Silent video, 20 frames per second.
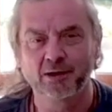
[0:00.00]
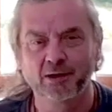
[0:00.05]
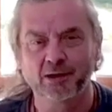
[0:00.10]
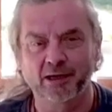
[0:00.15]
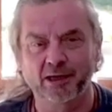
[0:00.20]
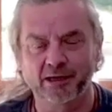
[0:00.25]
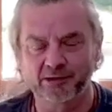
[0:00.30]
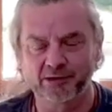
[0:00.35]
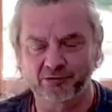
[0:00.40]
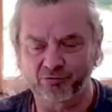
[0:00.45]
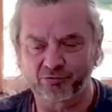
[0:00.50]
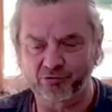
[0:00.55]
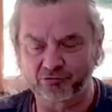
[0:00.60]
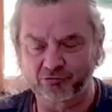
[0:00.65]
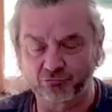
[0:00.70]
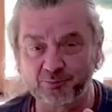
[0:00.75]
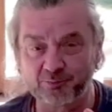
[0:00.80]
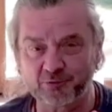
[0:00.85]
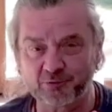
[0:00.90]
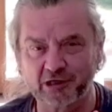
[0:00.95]
and the
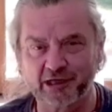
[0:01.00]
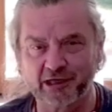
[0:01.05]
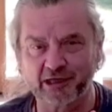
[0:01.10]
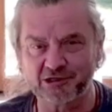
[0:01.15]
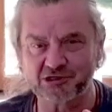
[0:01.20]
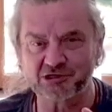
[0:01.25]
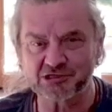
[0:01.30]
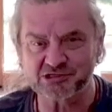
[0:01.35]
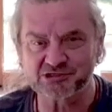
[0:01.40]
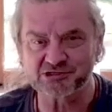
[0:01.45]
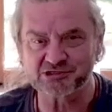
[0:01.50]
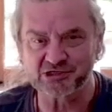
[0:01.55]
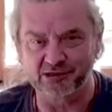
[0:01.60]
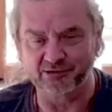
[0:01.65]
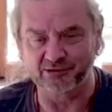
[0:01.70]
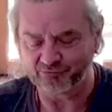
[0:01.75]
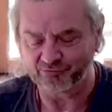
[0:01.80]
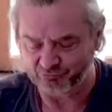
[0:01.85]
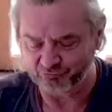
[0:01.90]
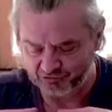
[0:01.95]
rib cage
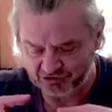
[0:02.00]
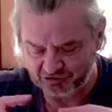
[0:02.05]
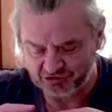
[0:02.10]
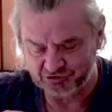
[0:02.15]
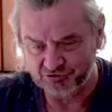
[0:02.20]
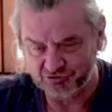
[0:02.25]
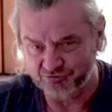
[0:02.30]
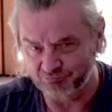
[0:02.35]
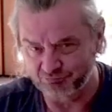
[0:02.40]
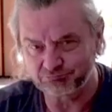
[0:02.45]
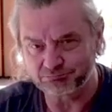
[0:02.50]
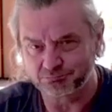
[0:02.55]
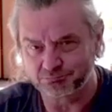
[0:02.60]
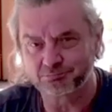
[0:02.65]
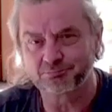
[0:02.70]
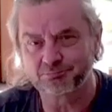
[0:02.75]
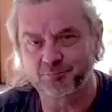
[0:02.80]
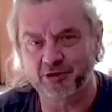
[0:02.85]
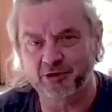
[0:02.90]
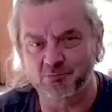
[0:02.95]
itself, which
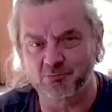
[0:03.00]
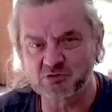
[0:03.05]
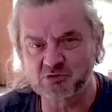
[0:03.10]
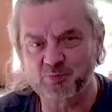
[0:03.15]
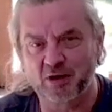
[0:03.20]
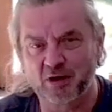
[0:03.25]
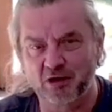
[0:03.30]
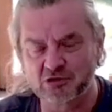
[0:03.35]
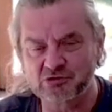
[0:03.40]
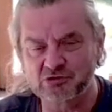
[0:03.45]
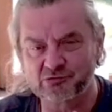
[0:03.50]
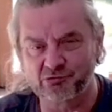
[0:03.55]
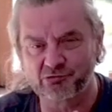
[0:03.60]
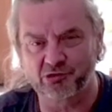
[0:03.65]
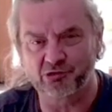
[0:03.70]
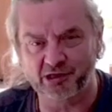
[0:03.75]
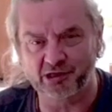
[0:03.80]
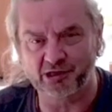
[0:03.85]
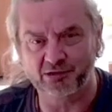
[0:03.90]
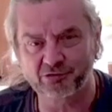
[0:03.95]
becomes part of
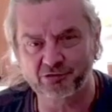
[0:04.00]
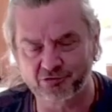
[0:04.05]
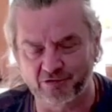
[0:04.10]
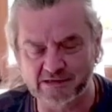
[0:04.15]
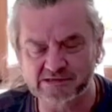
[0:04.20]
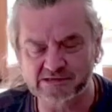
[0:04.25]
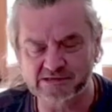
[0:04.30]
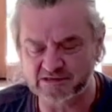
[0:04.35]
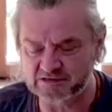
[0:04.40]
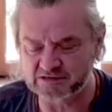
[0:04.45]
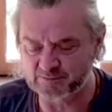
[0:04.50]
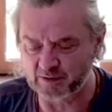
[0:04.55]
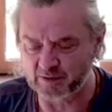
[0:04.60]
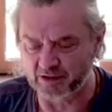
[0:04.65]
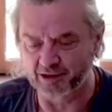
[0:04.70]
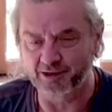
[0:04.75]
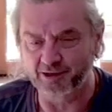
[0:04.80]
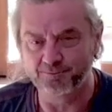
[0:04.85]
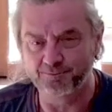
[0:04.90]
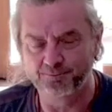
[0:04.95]
the thoracic
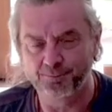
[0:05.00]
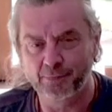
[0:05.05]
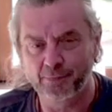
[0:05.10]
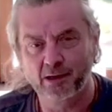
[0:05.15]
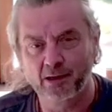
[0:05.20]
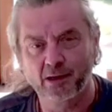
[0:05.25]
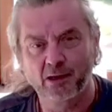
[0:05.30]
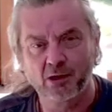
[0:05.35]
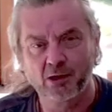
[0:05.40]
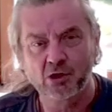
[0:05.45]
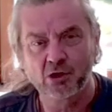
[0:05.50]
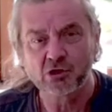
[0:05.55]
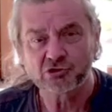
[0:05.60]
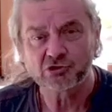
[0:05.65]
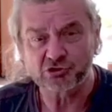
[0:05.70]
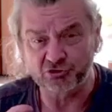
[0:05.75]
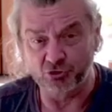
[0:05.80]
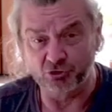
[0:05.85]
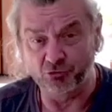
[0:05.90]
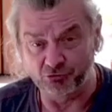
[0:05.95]
spine,
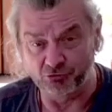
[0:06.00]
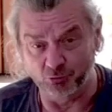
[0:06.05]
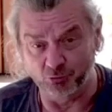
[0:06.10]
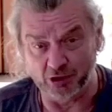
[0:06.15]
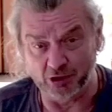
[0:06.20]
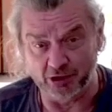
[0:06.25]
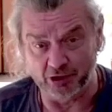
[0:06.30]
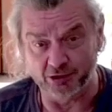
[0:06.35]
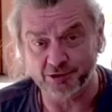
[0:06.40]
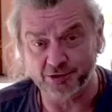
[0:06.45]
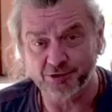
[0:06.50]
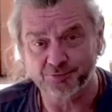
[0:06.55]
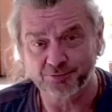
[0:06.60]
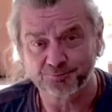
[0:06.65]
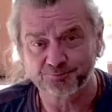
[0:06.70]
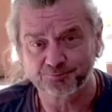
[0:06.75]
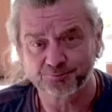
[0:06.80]
to do the work.